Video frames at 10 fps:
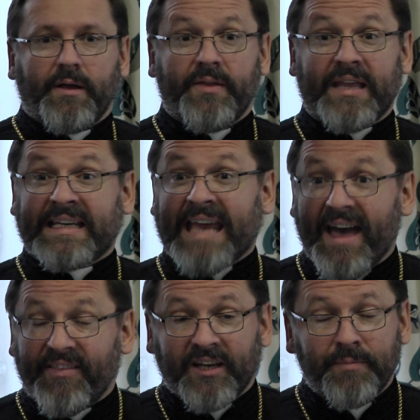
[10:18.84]
That
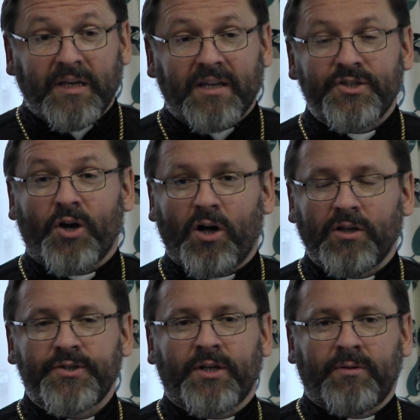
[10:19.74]
Catholic means
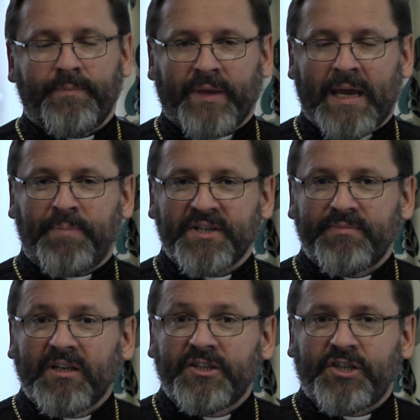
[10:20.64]
also a
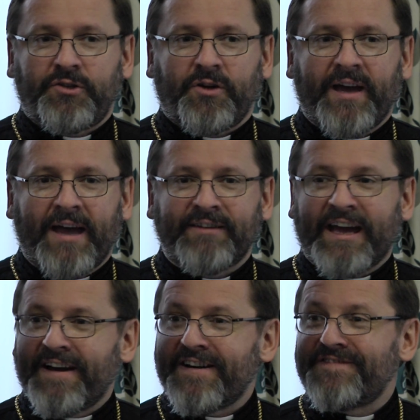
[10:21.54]
possibility to have
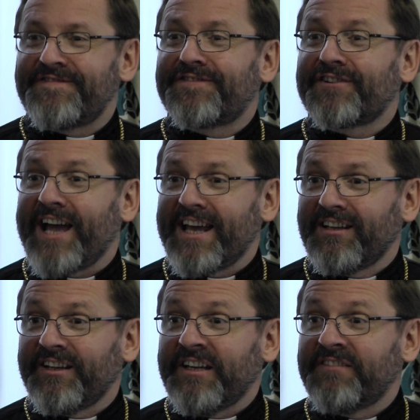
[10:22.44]
a
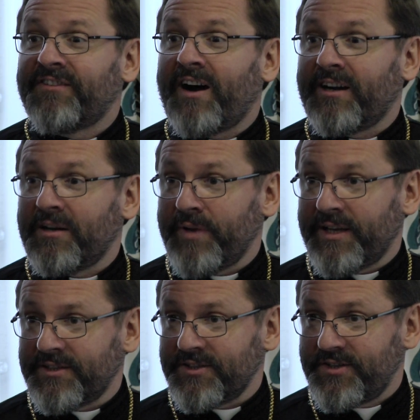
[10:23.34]
friendly
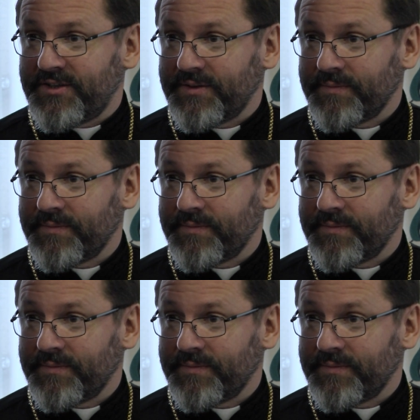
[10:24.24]
environment